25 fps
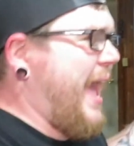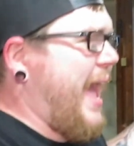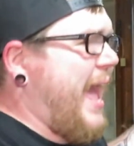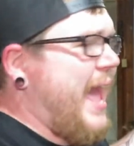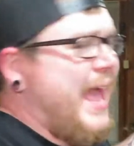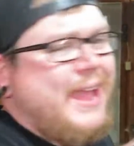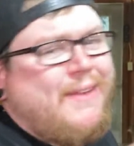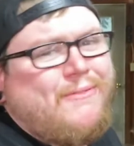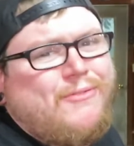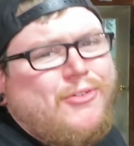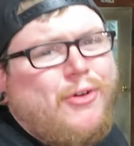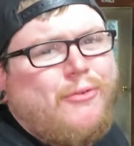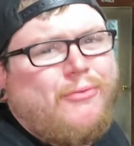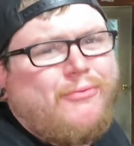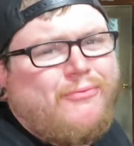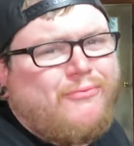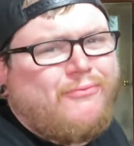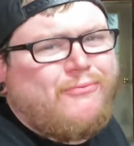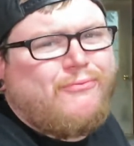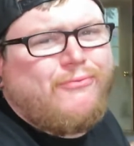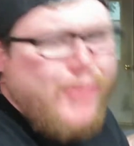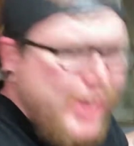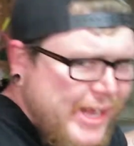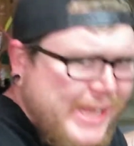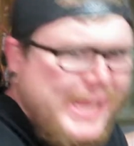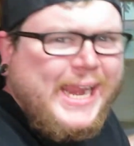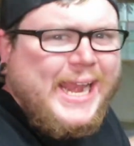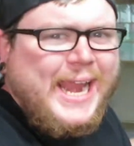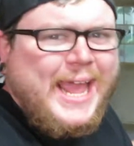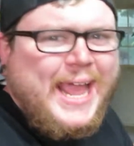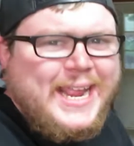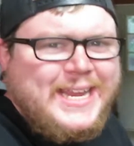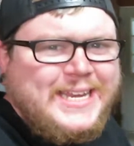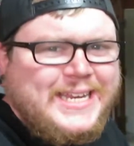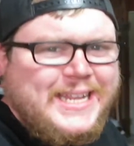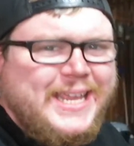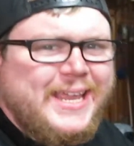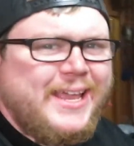I have no freaking
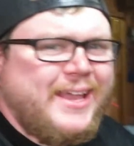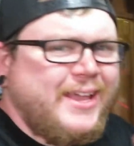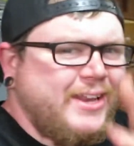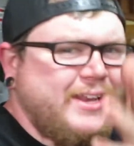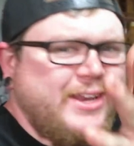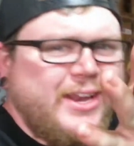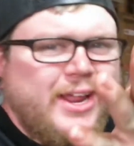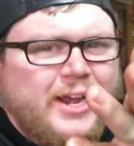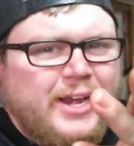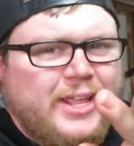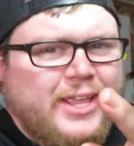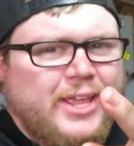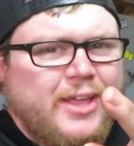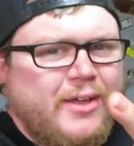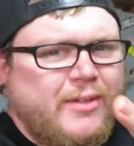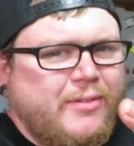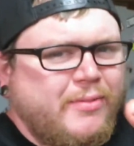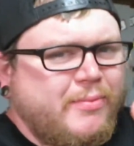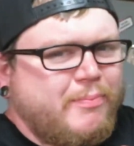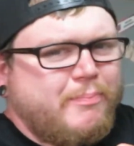idea. None of you,